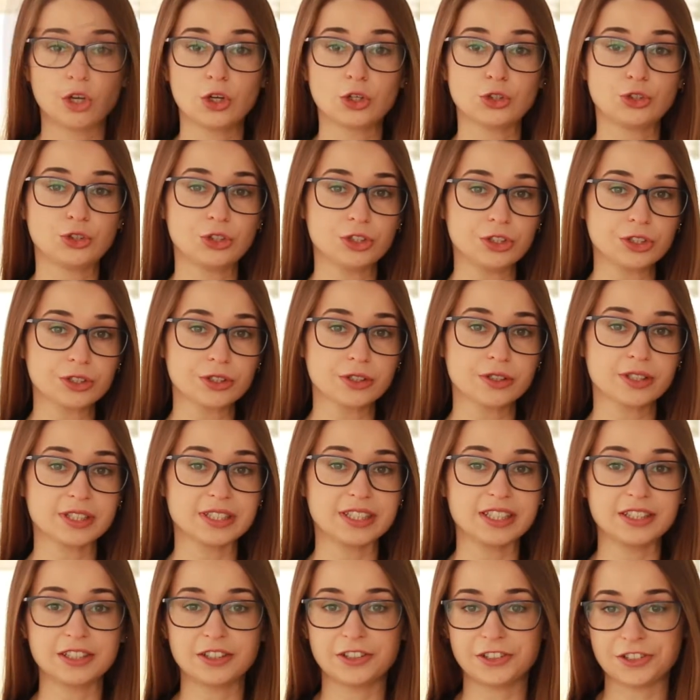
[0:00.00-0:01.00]
Do you cook
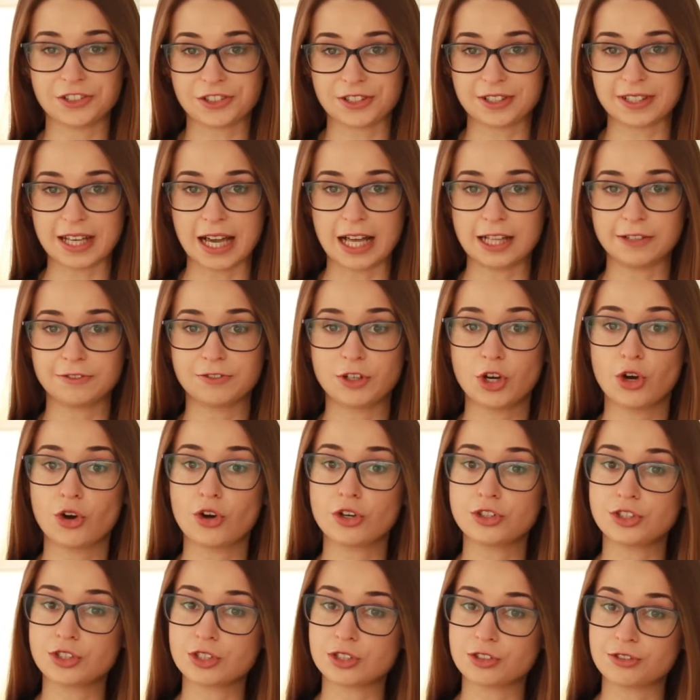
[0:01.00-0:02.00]
dinner yourself
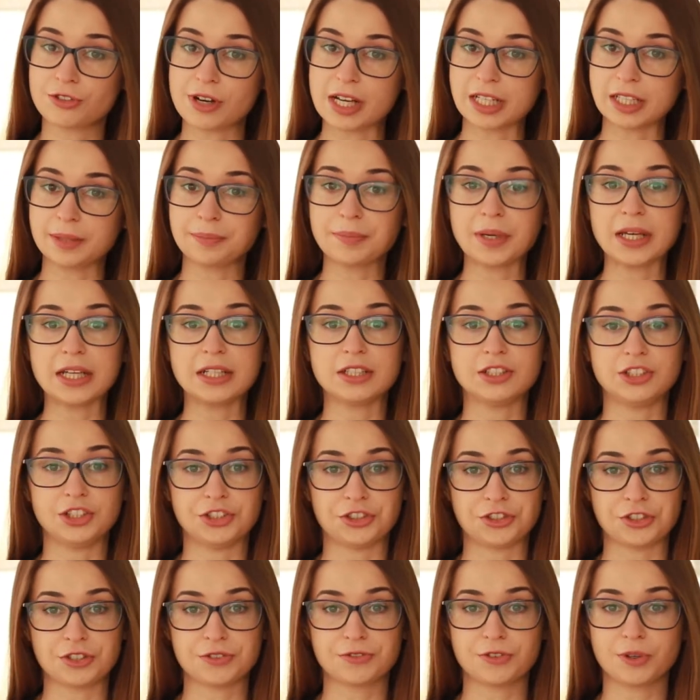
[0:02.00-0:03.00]
or choose ready-made
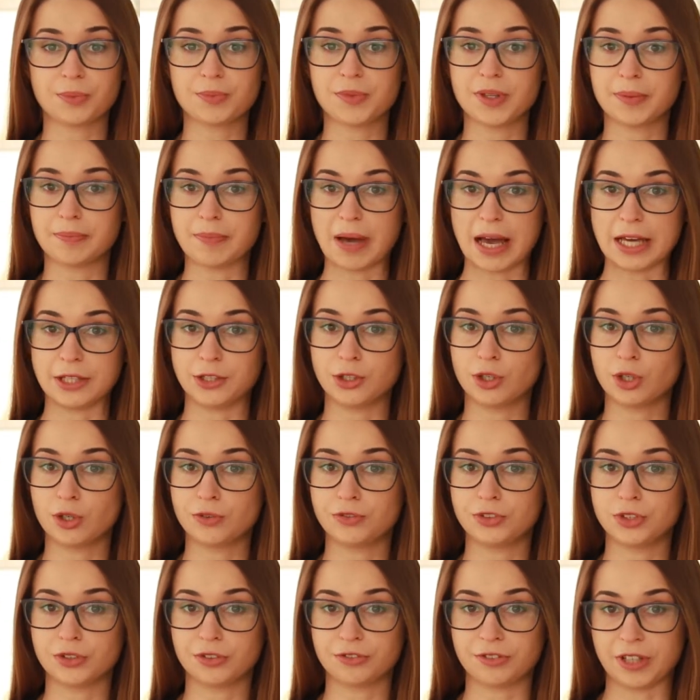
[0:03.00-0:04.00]
dishes from the menu
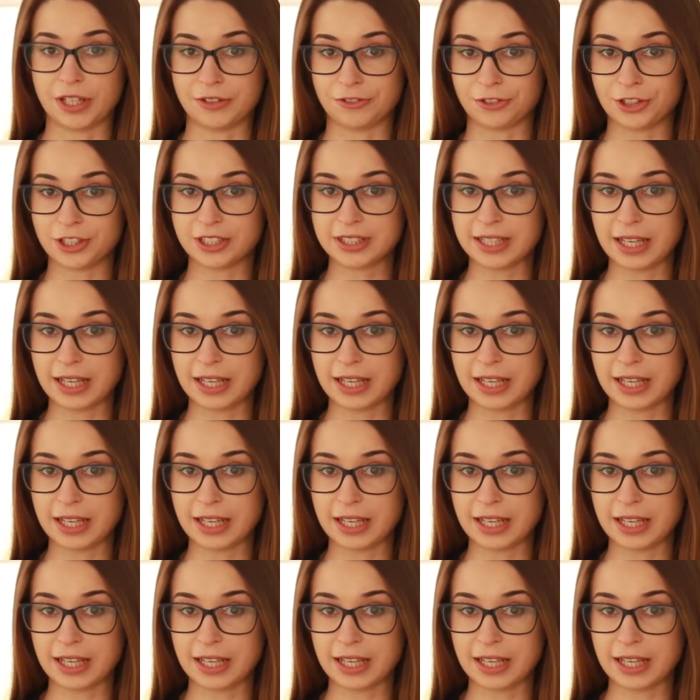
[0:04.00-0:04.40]
of your favorite